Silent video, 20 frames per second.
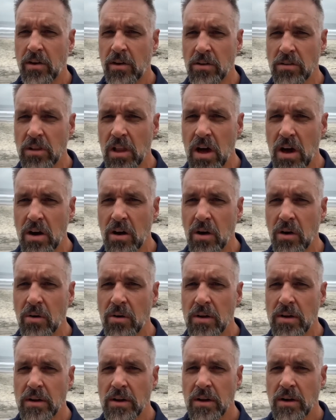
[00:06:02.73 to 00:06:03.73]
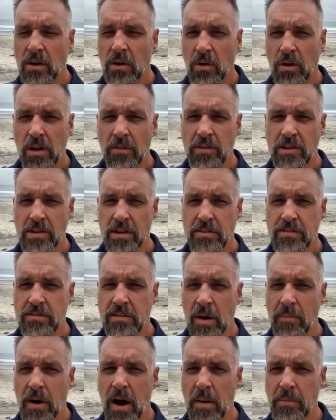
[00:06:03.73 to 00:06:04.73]
are low or even just
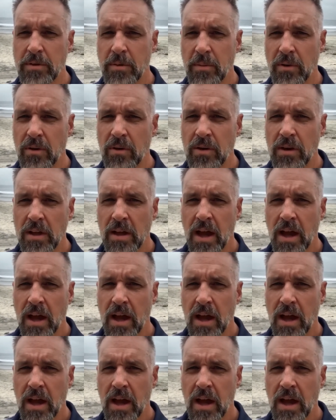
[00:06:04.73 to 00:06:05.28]
suboptimal,